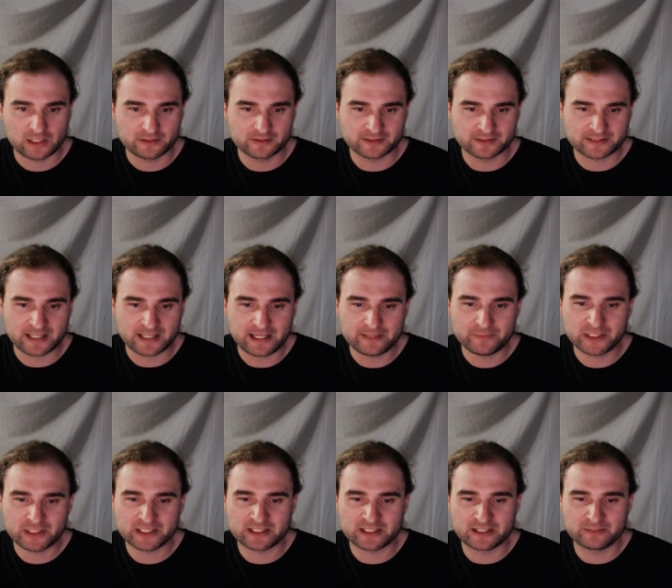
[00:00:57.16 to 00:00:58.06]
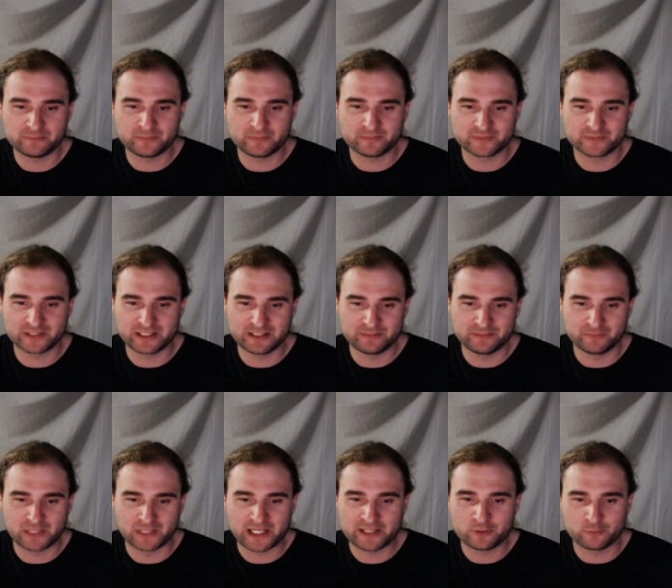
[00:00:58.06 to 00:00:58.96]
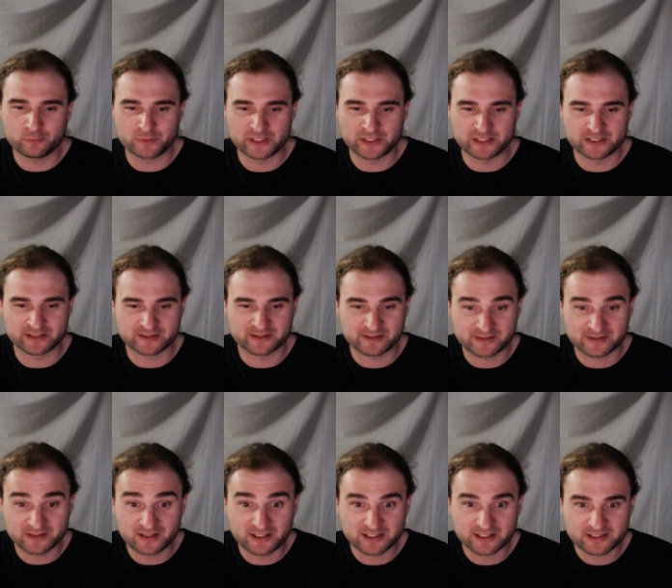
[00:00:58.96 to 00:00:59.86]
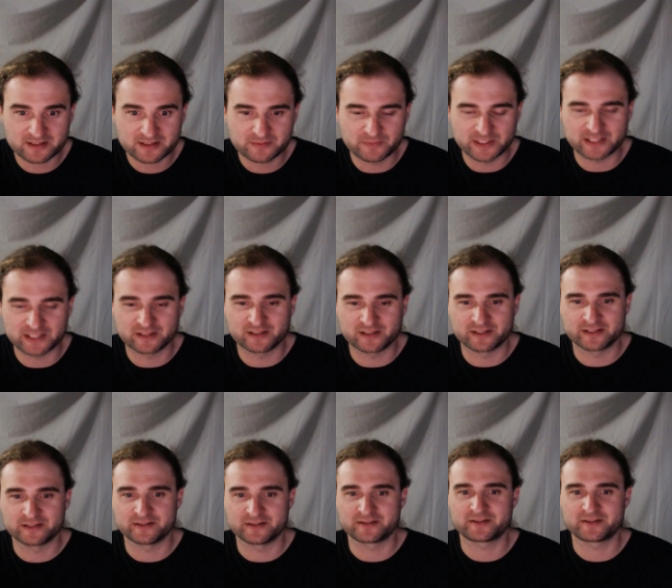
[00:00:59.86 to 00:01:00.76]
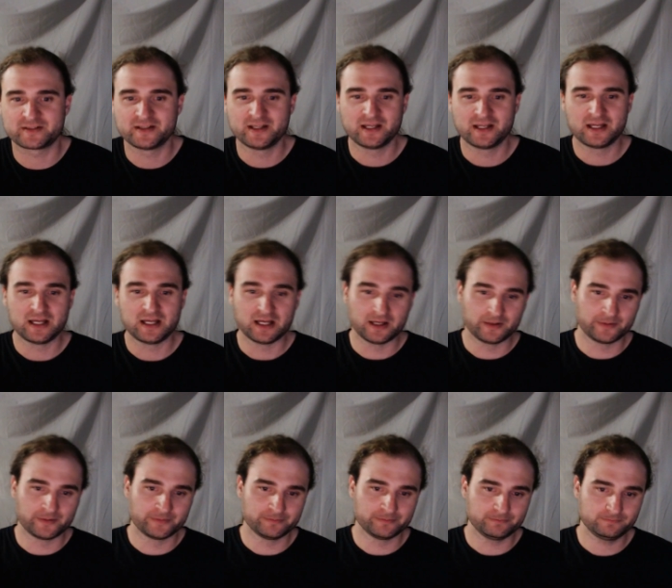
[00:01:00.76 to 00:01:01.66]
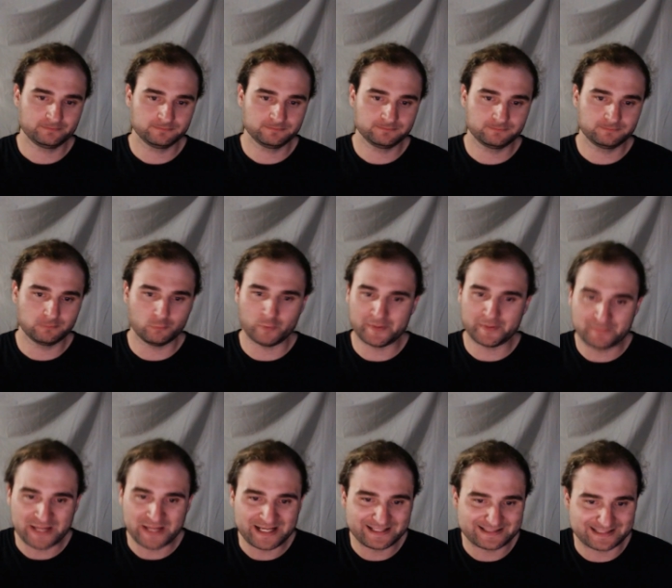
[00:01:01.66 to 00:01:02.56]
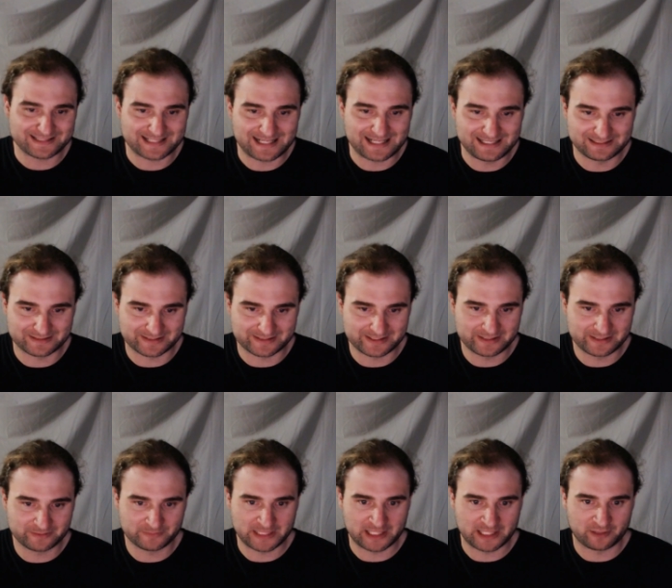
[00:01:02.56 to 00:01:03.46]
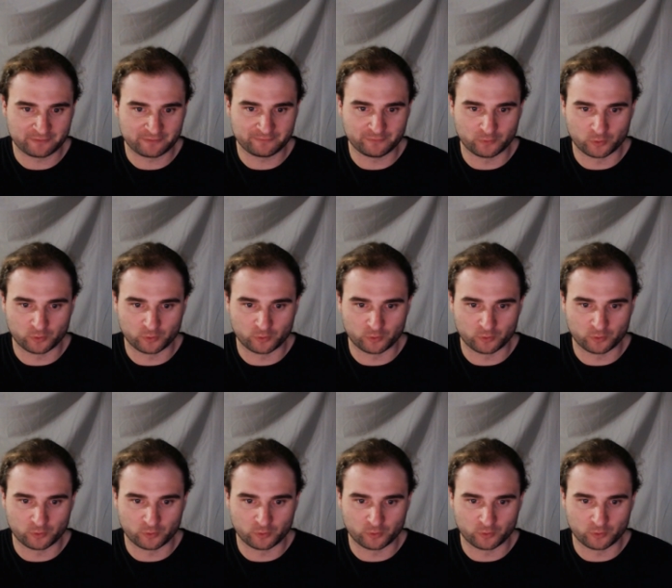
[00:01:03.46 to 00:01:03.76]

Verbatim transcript: the timing on in my opinion, sucks because we've been at the Coliseum now